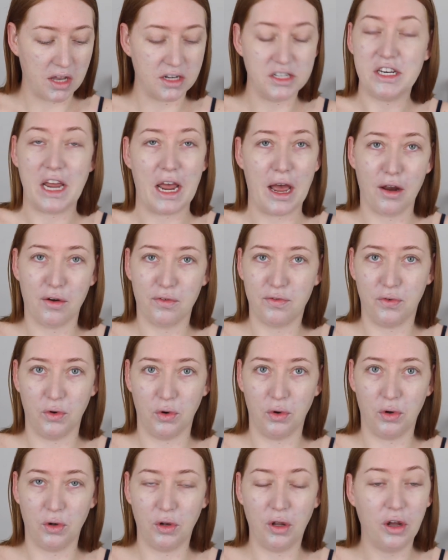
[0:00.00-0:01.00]

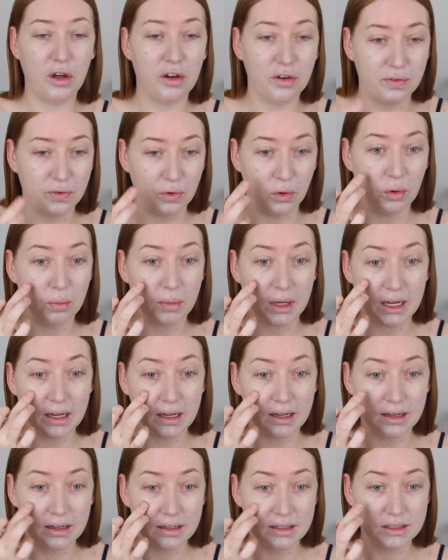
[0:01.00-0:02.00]
downfall for
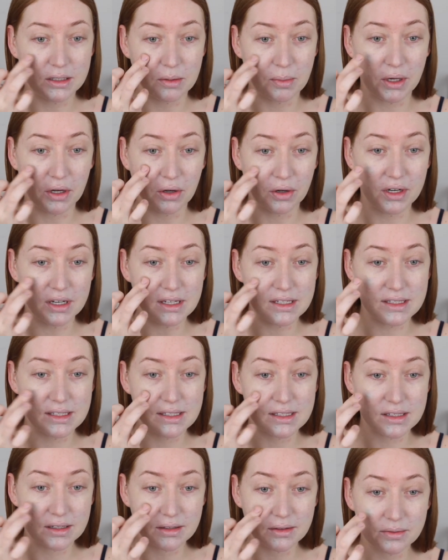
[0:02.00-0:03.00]
me, to be
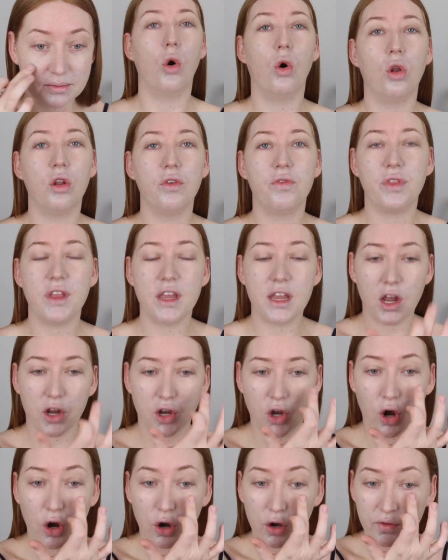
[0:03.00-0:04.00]
honest. All of the
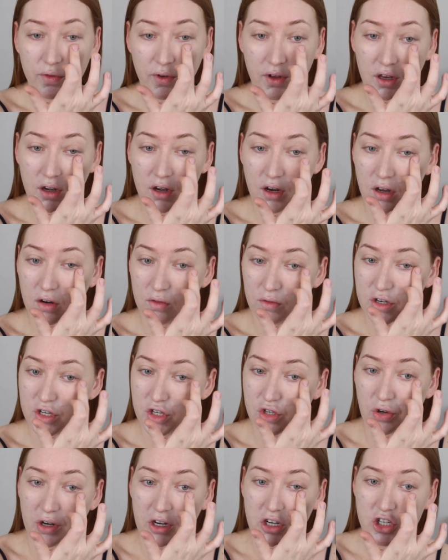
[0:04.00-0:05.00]
COVID
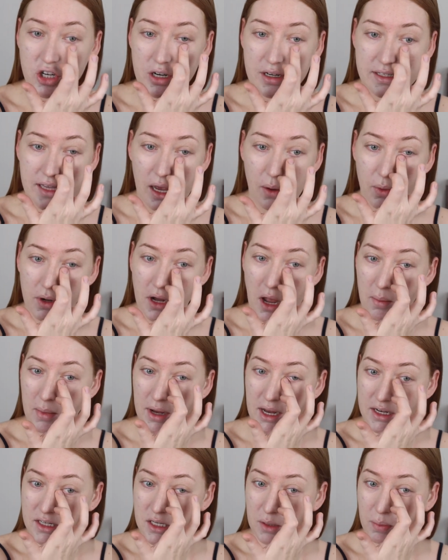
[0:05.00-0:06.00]
restrictions that were
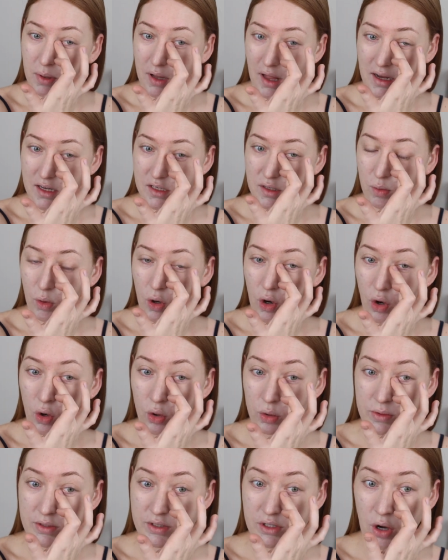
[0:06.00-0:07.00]
coming into place were
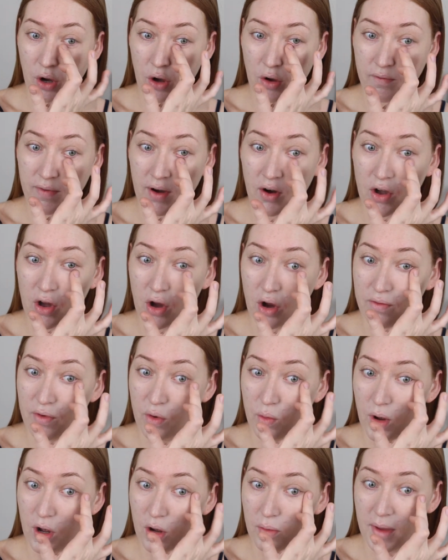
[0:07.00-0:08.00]
also very
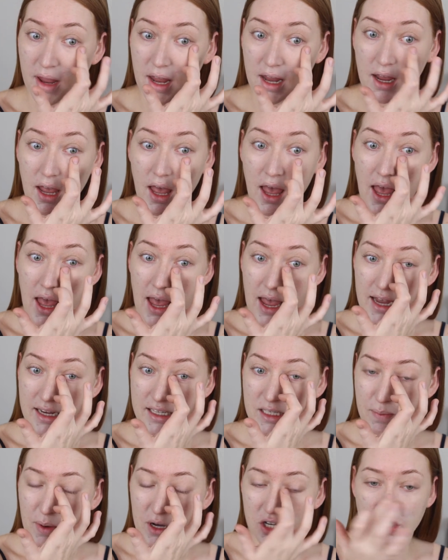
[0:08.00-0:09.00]
overwhelming,
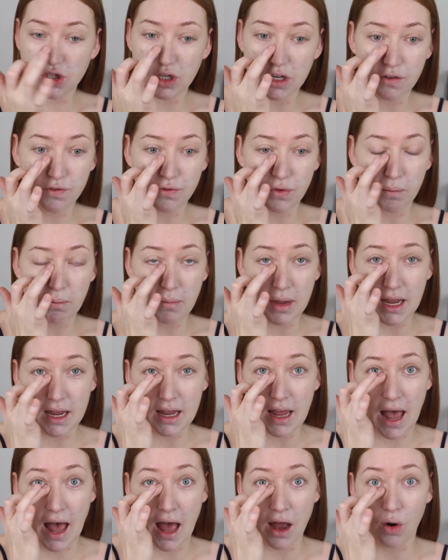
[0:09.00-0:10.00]
especially for
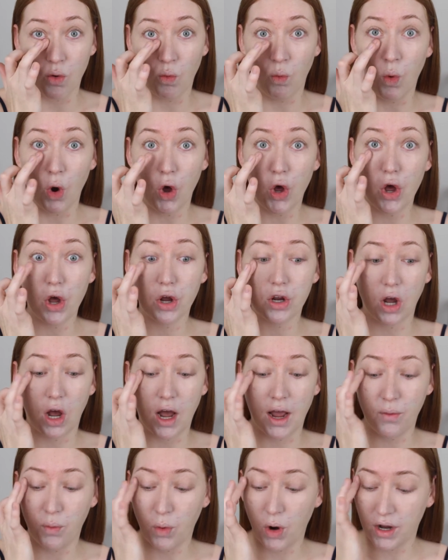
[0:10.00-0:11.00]
me at work.
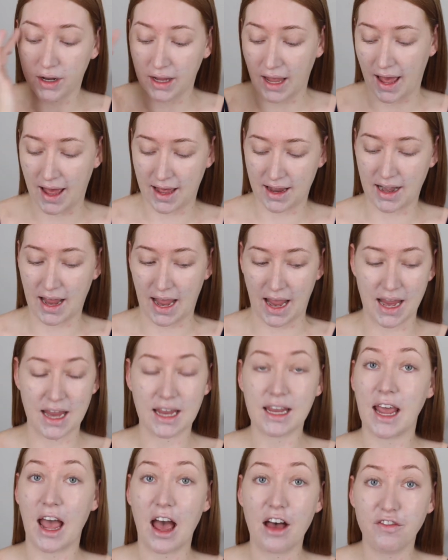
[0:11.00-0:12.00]
I work at a
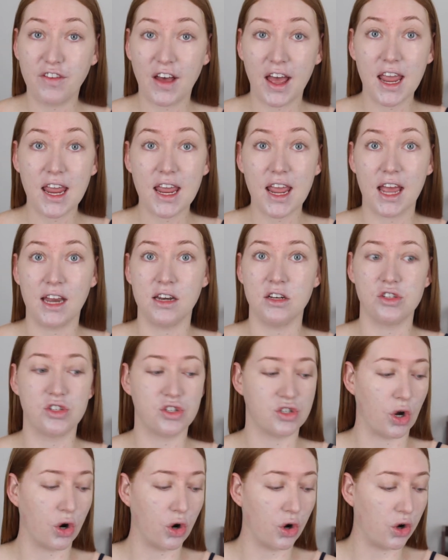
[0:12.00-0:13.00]
cafe, and
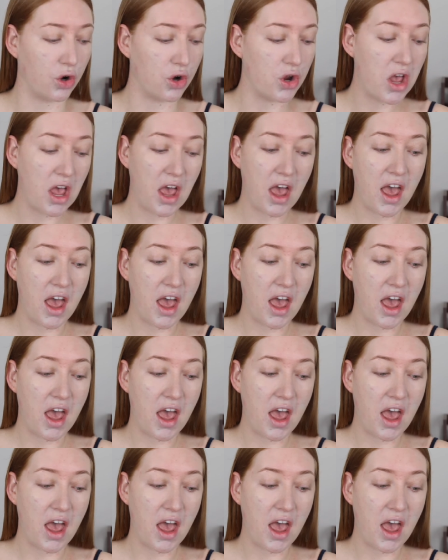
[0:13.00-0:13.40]
so